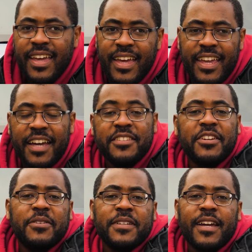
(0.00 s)
Here's the
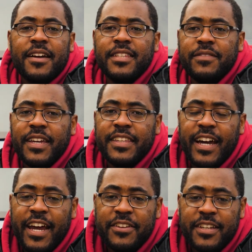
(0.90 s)
gun guys, the
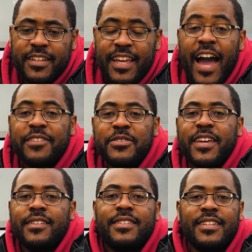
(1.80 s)
Ioniq. As you
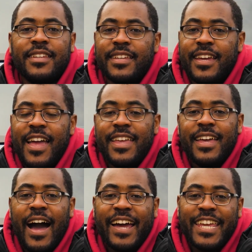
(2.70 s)
can see,
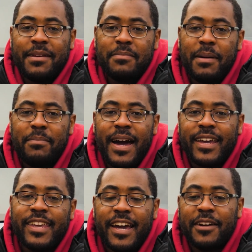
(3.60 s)
I am in my
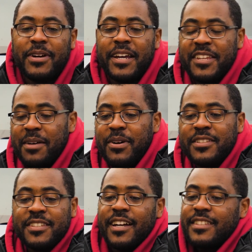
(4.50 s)
back here right now, but
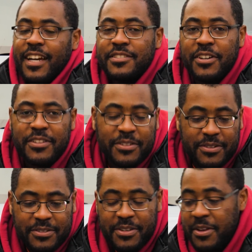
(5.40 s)
that's all
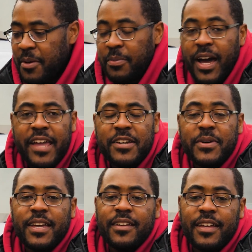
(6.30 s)
good. But
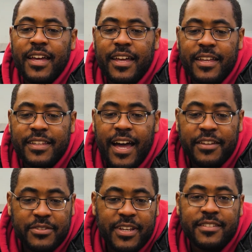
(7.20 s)
anyway, and
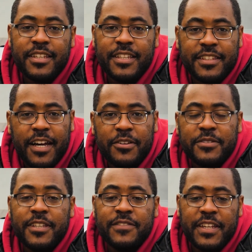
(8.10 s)
as you can see the title
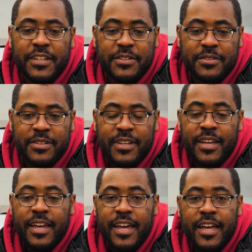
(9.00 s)
of this video,
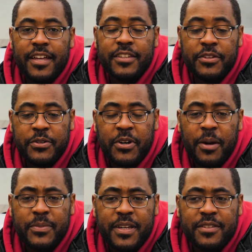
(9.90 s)
and the new
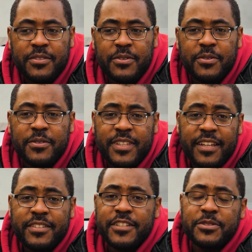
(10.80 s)
update, so
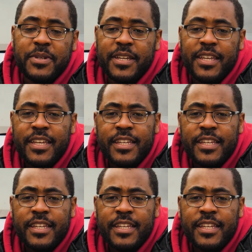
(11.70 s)
that's the trick.